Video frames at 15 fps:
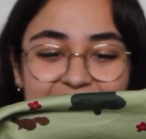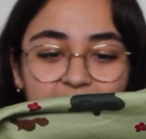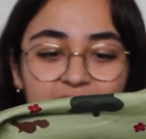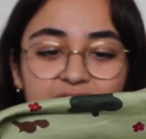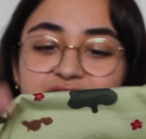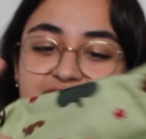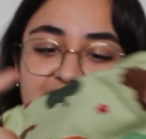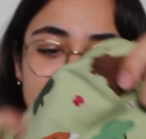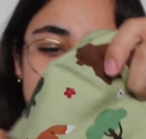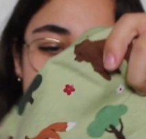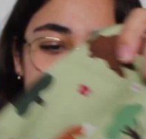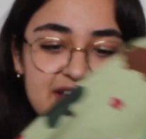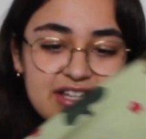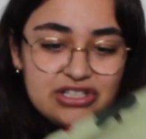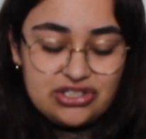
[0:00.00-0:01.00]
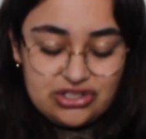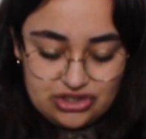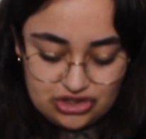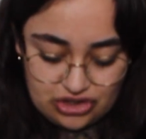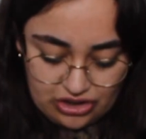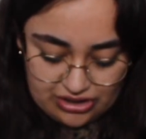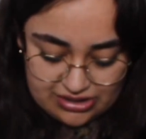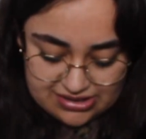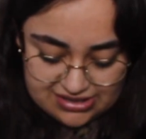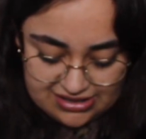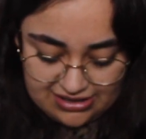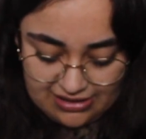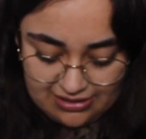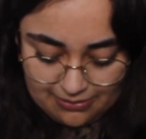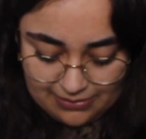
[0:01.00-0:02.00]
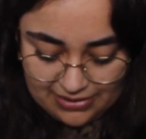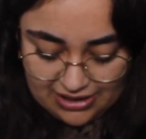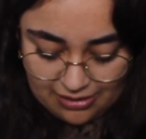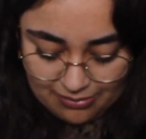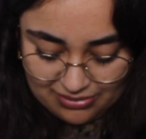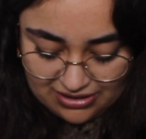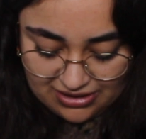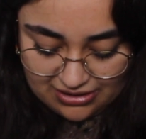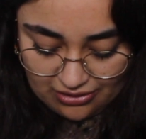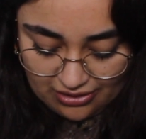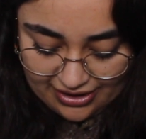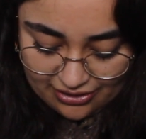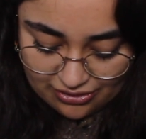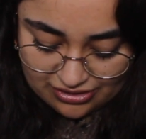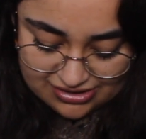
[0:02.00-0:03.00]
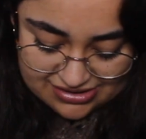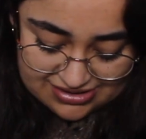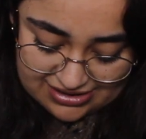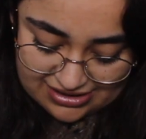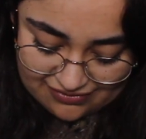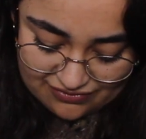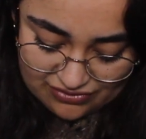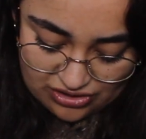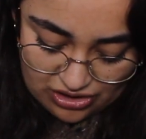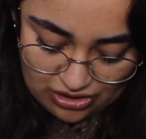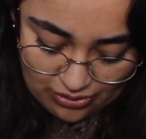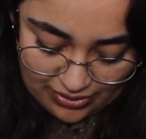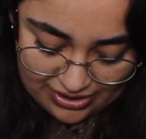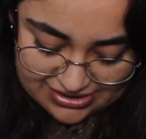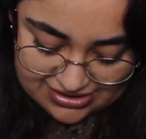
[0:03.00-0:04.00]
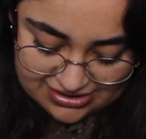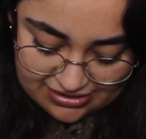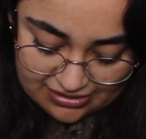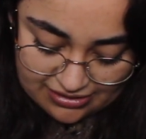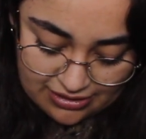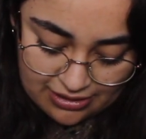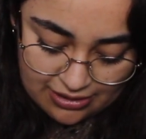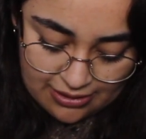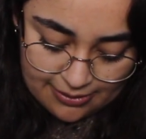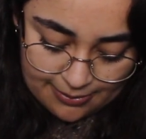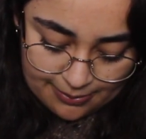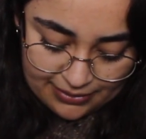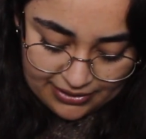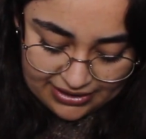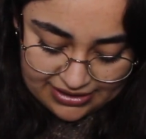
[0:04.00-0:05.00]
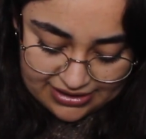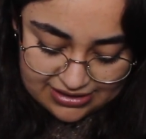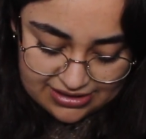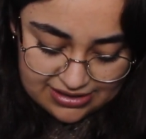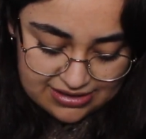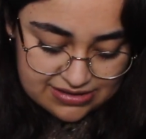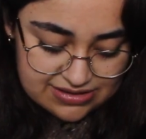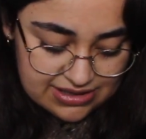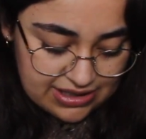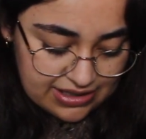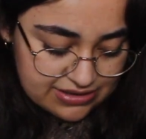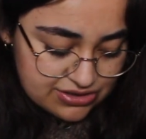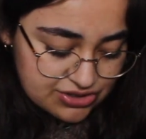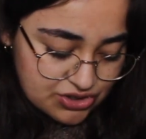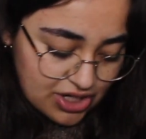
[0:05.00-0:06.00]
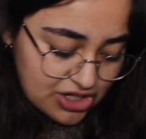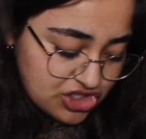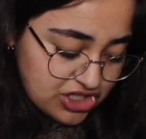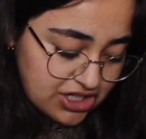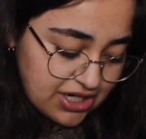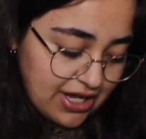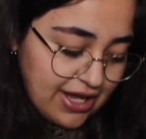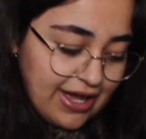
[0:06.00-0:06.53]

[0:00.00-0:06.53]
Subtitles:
I think it's like a jersey maybe. I honestly have no idea, but it is stretchy